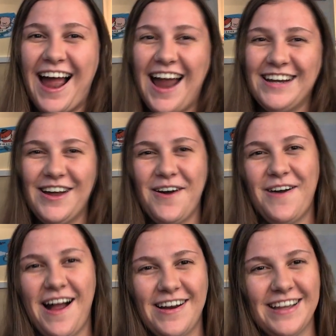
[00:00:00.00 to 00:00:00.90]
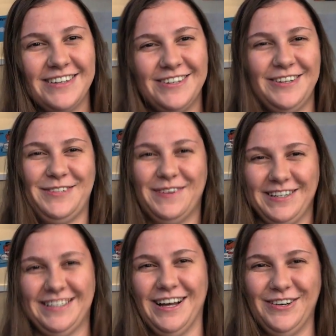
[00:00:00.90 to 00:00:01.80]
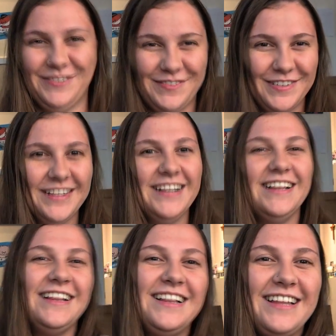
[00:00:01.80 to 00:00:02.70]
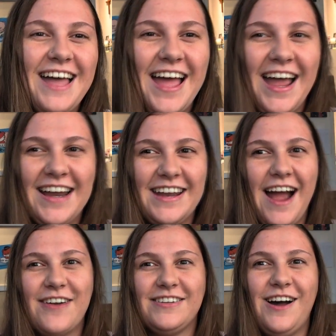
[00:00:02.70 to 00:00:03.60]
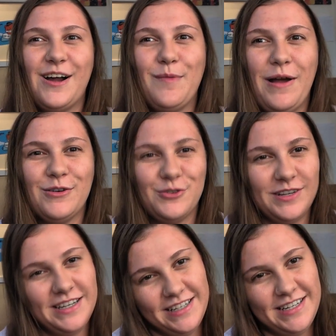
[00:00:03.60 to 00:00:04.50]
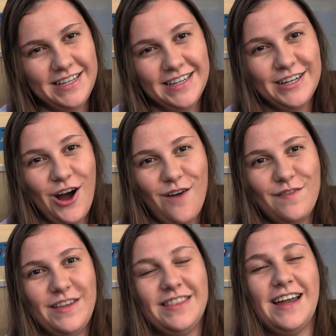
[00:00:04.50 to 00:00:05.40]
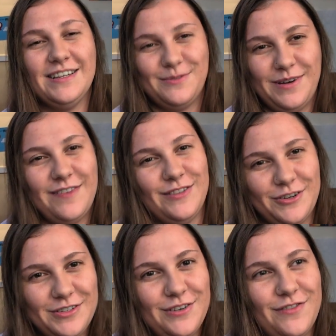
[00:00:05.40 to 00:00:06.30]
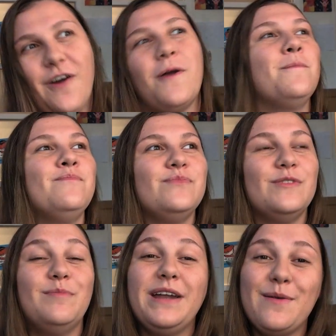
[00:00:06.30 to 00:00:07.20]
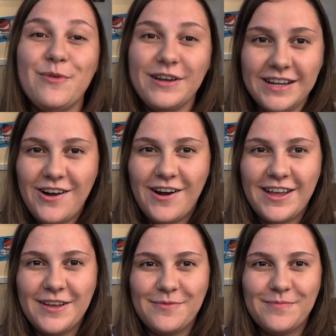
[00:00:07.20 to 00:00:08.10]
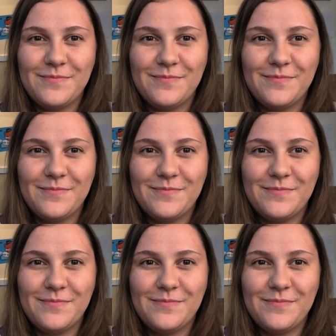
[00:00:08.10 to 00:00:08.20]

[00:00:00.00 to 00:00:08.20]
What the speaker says: I know how to introduce myself and how to talk about drinking tea and coffee. That is what I've learned so far, but I'm working on it.